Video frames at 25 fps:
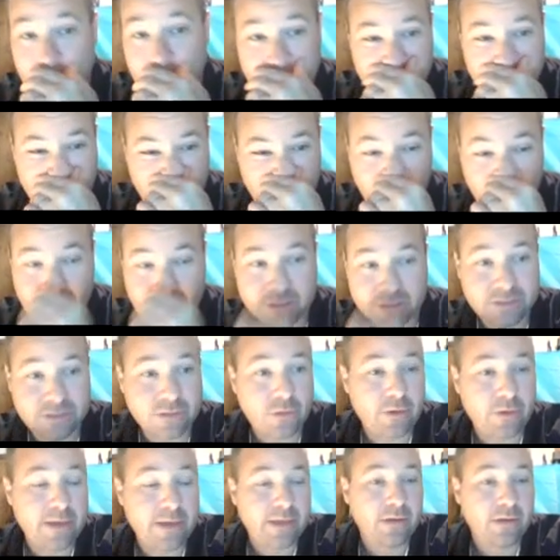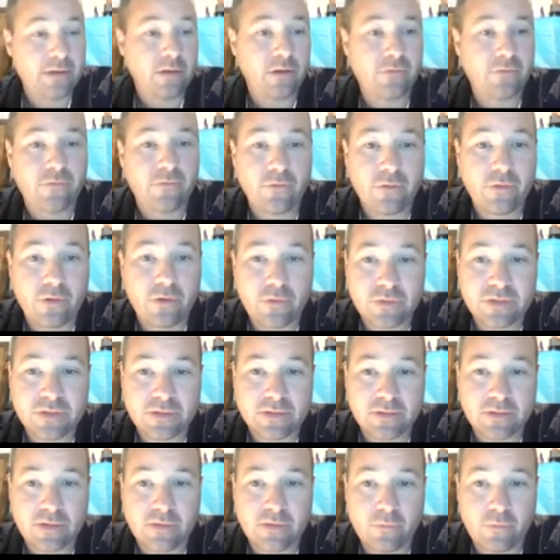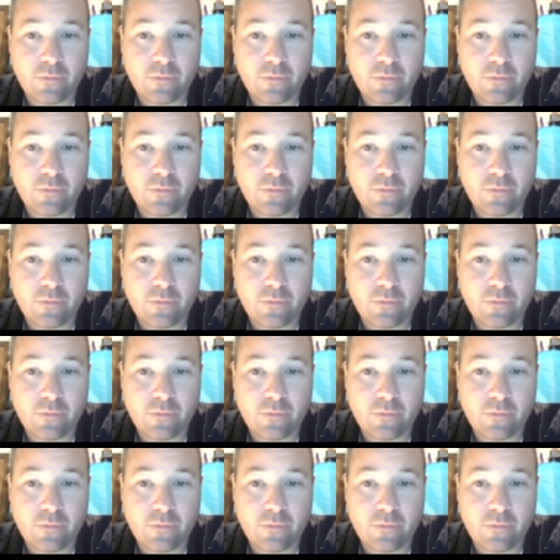So let's go ahead and look for those.